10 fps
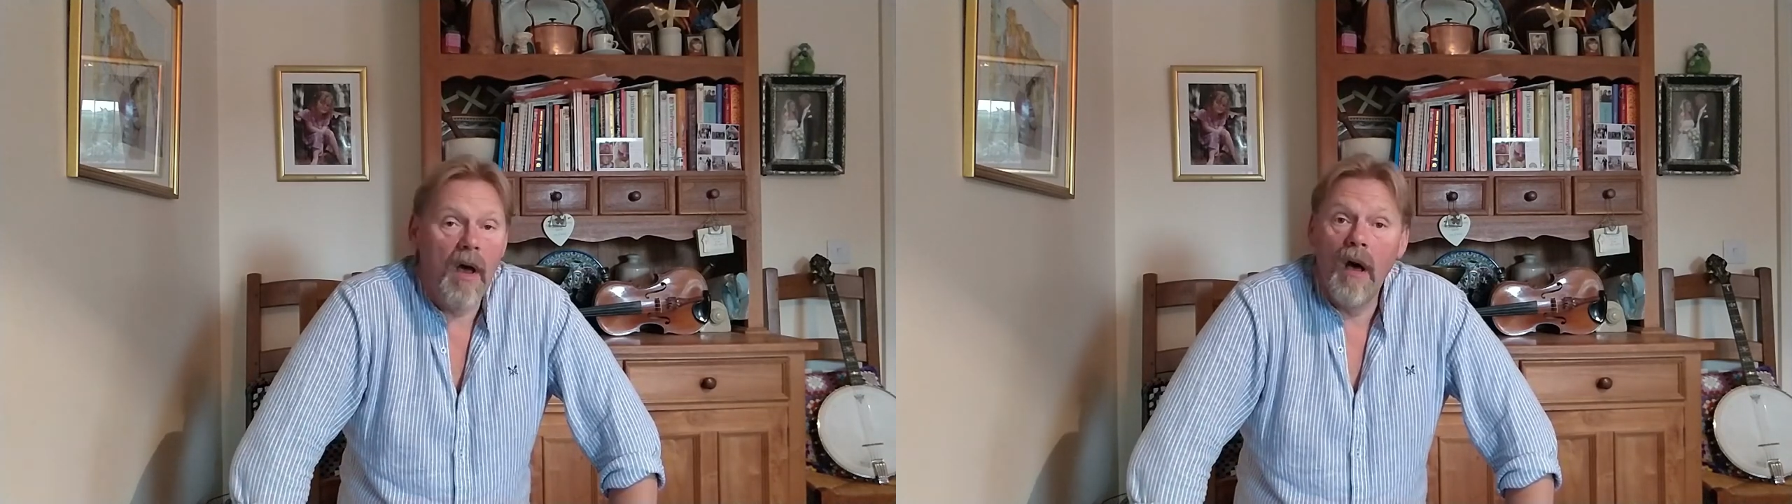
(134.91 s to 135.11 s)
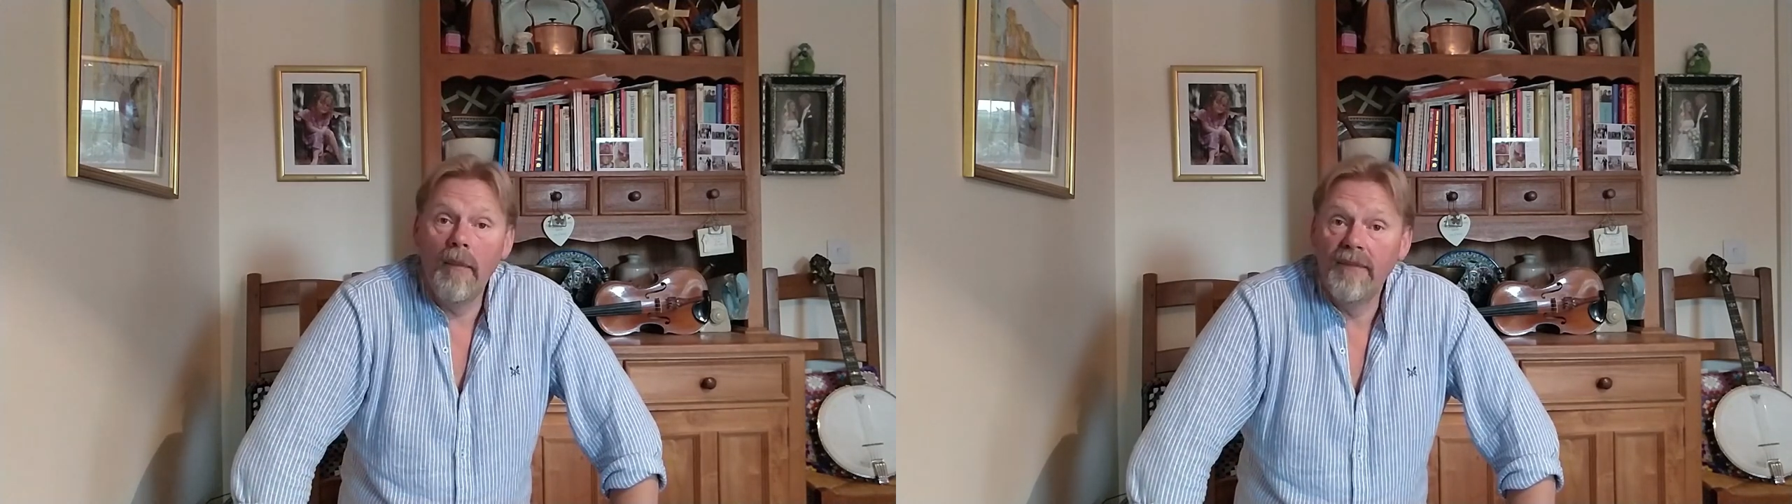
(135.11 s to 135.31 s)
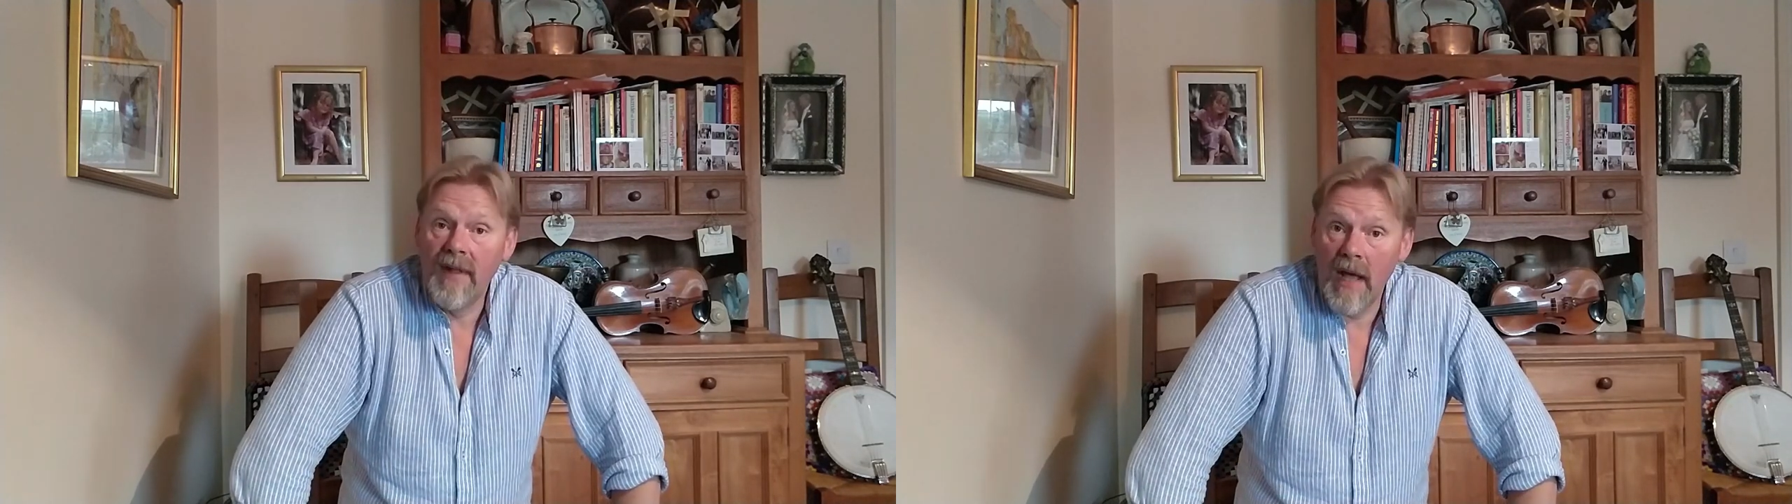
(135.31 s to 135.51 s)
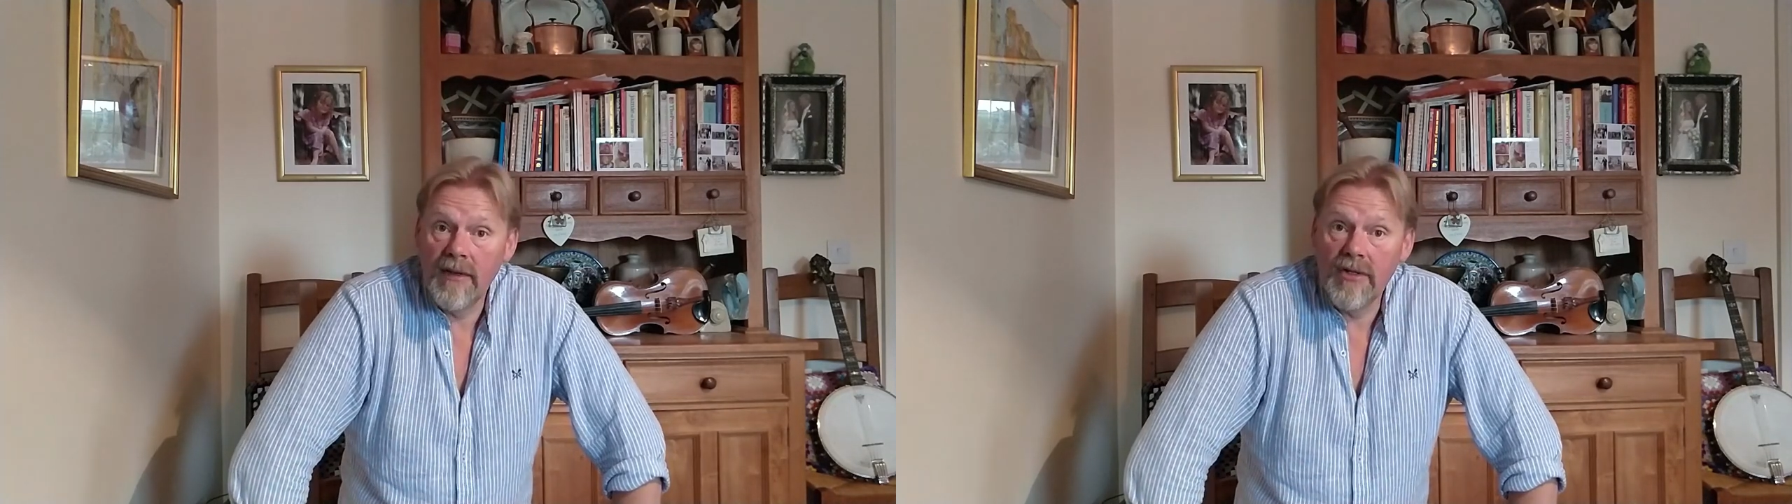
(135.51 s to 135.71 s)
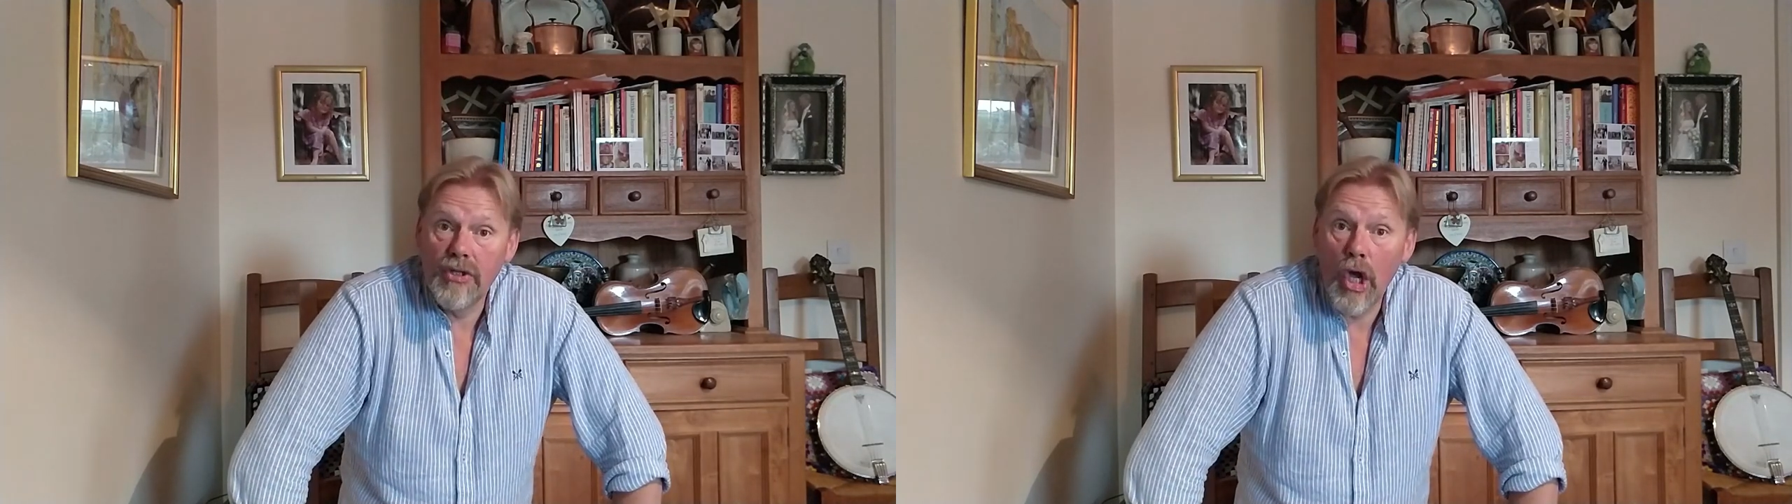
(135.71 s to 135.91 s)
up
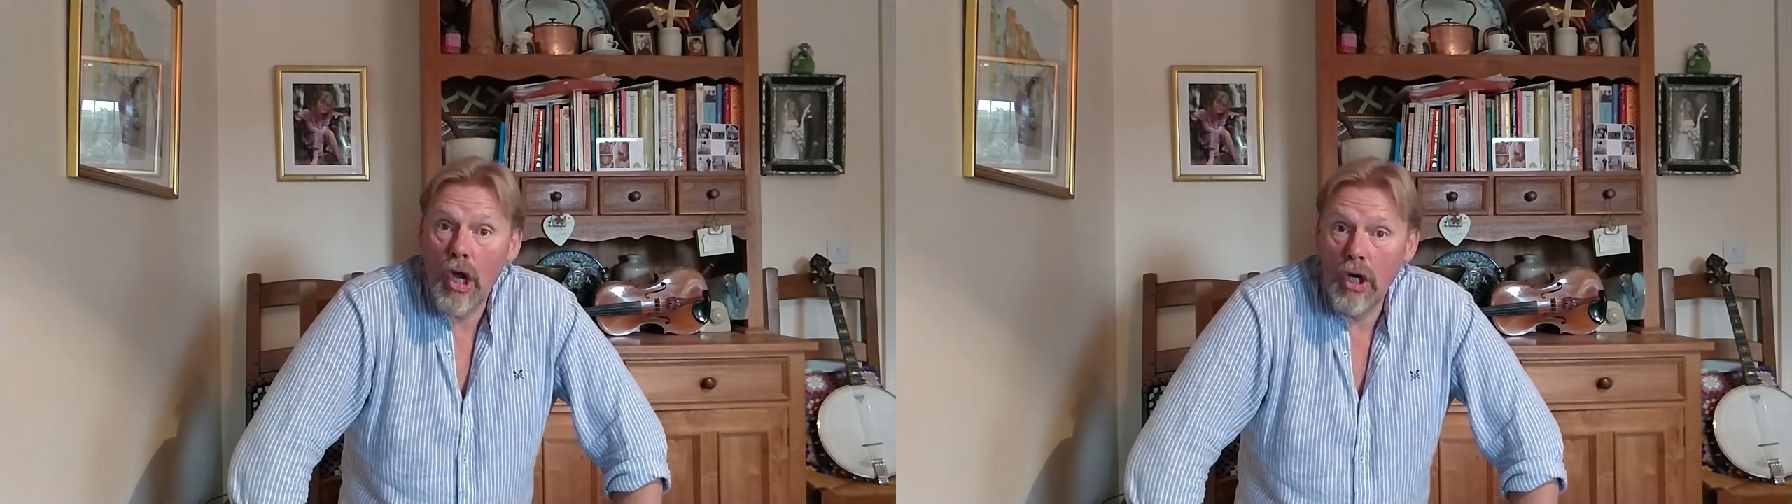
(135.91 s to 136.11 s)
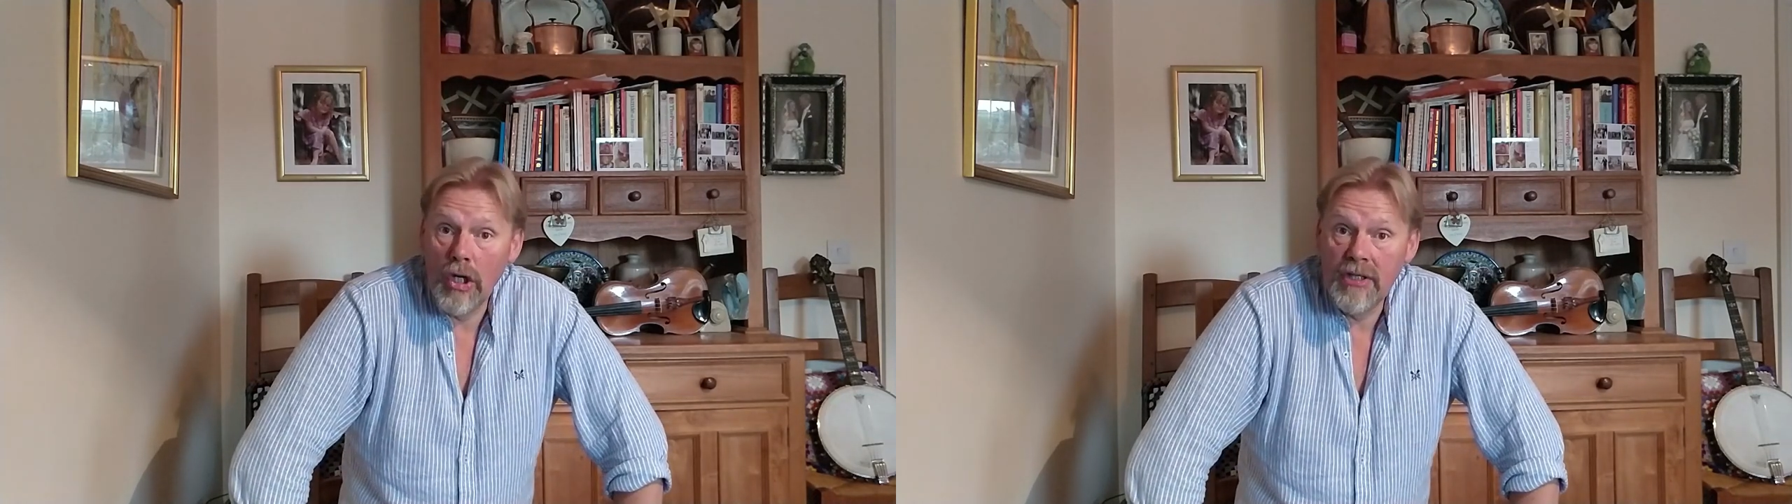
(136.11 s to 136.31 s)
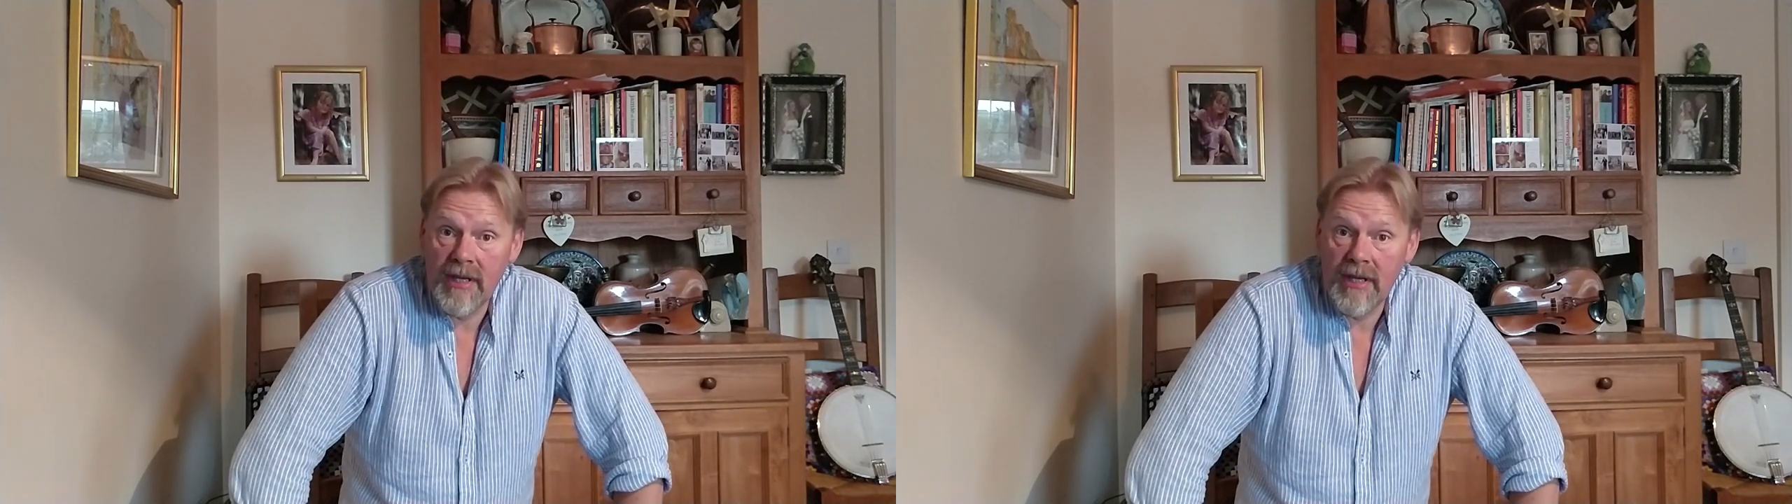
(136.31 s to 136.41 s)
Dander's old